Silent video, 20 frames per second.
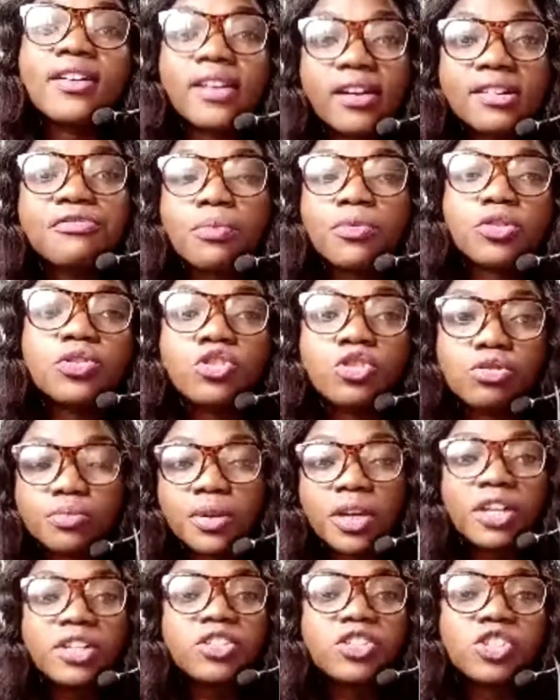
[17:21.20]
you
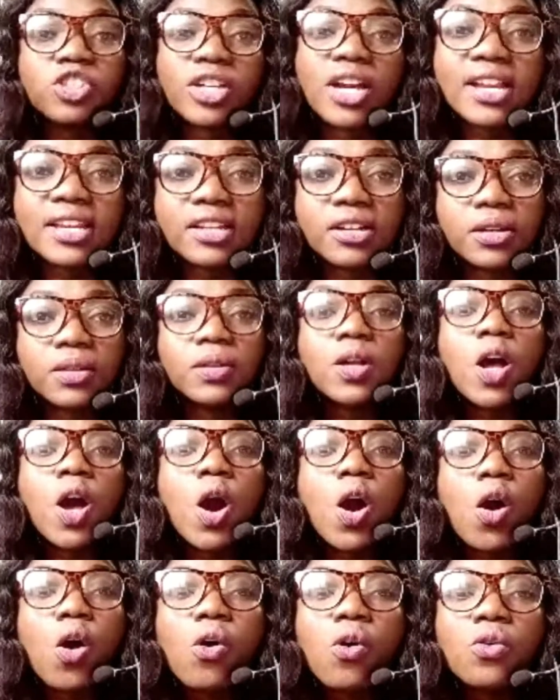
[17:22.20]
can earn from
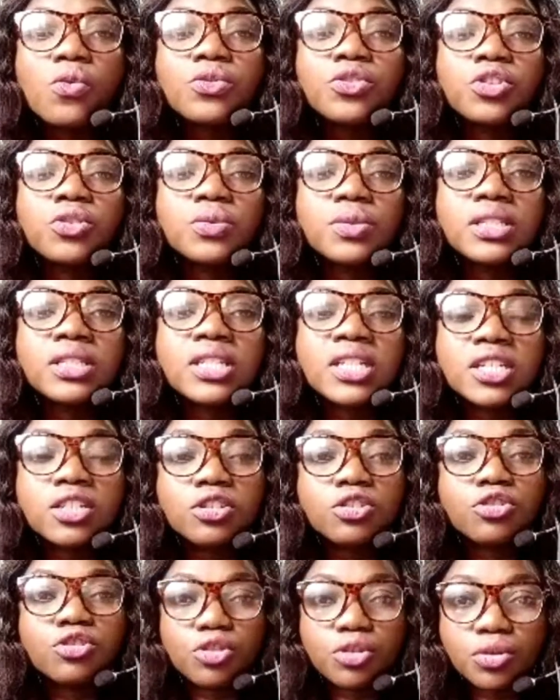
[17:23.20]
your. All
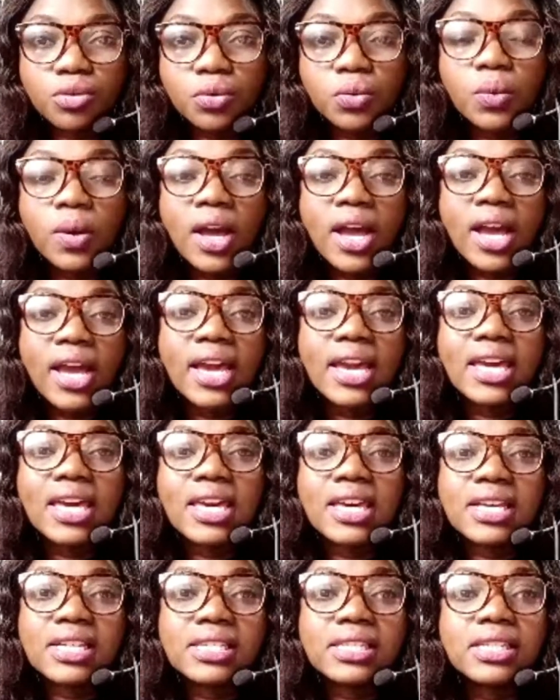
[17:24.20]
you need
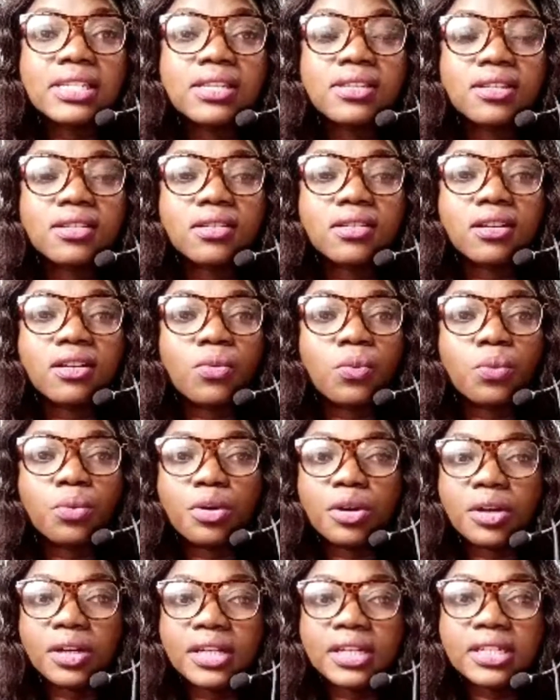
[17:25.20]
is
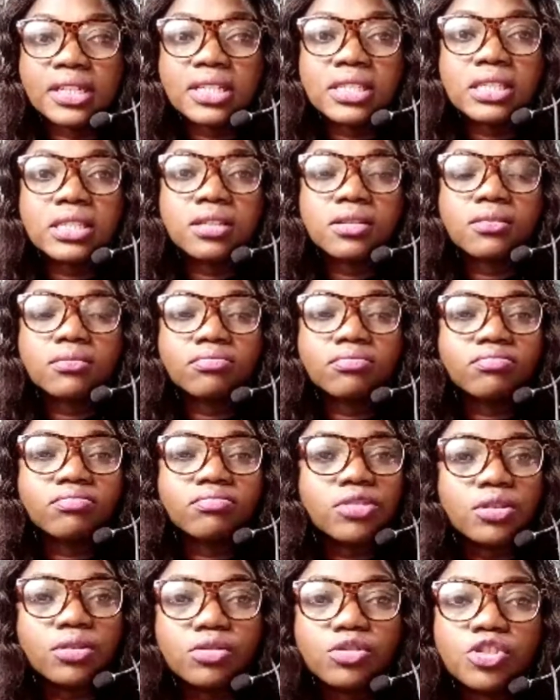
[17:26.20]
working it.
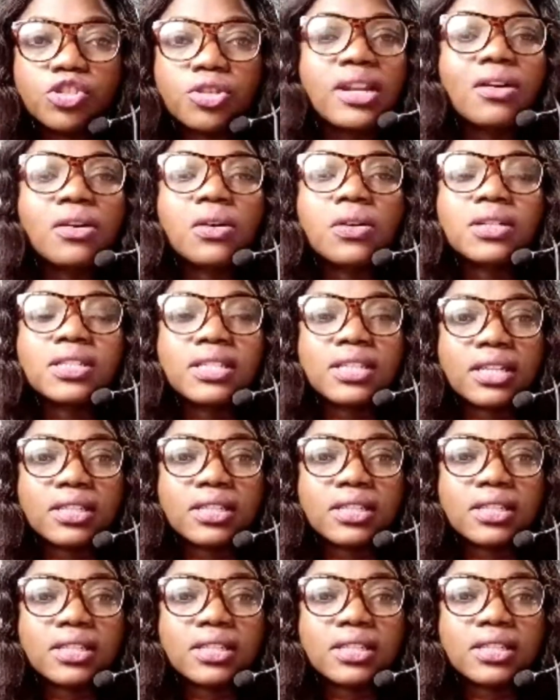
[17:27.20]
Churn out
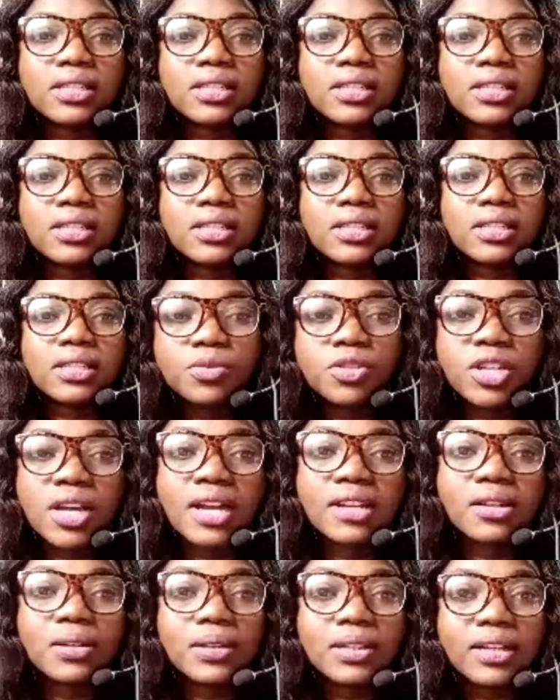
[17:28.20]
content on your YouTube
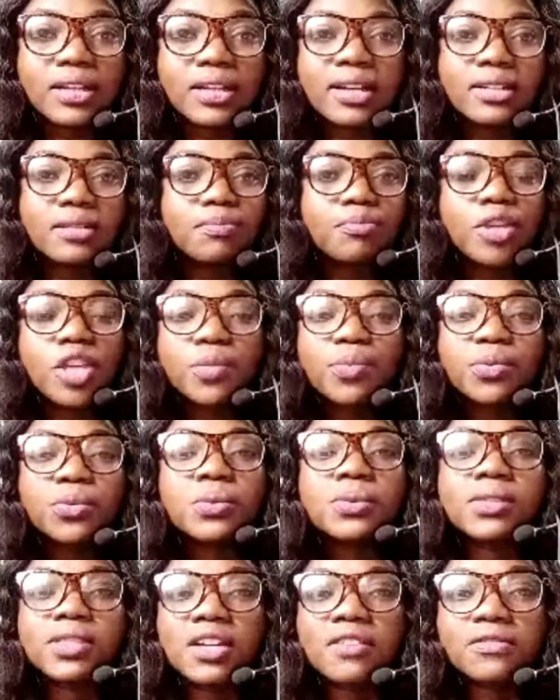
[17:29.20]
channel,
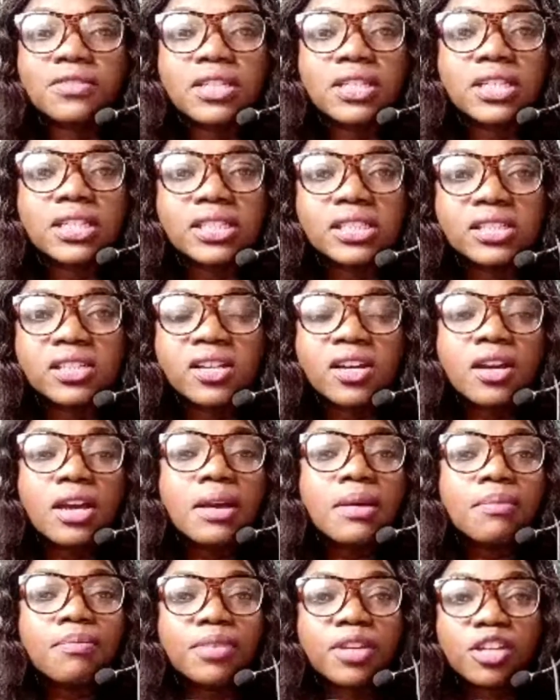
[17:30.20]
and people will
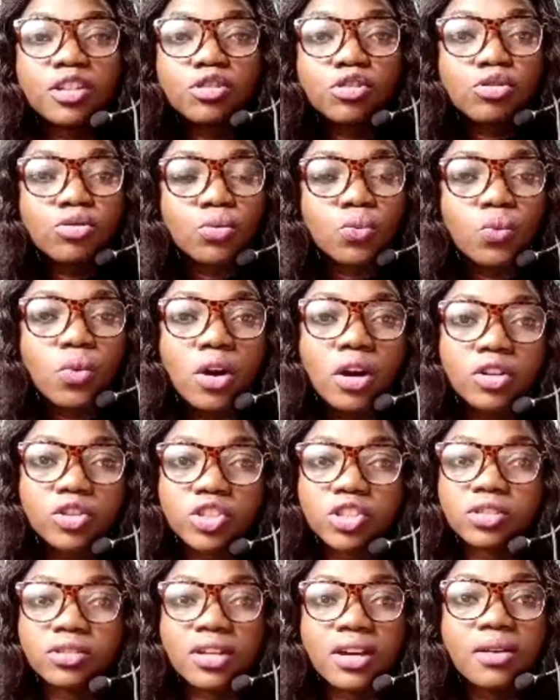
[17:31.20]
definitely begin to
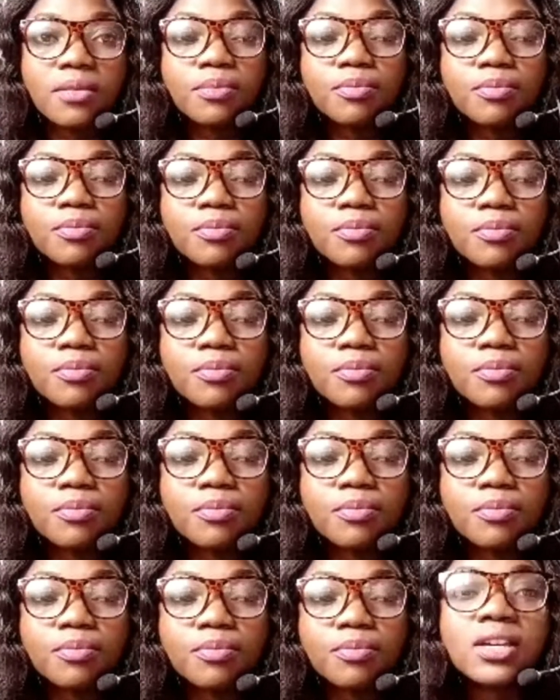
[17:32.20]
watch. Now,
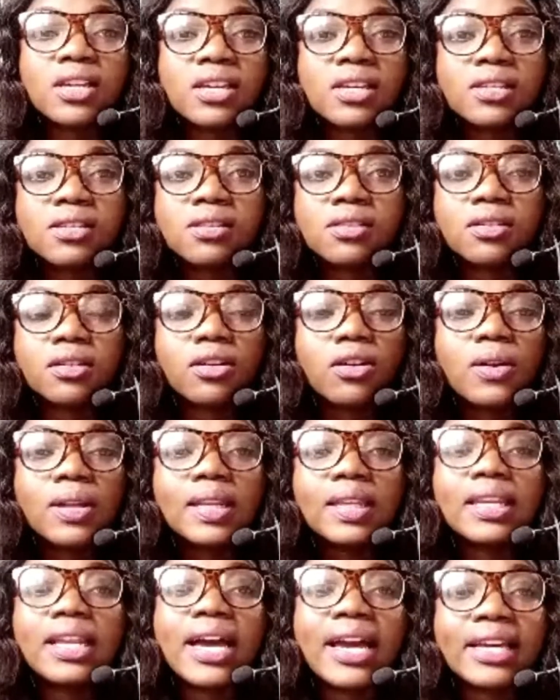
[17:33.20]
everyone is
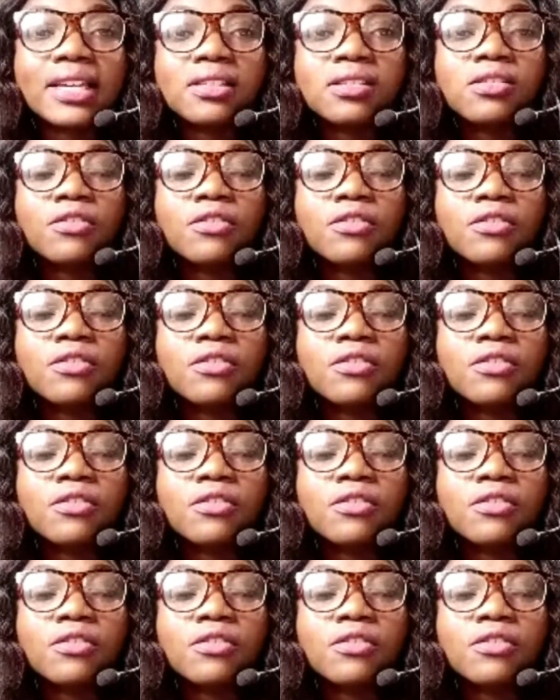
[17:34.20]
online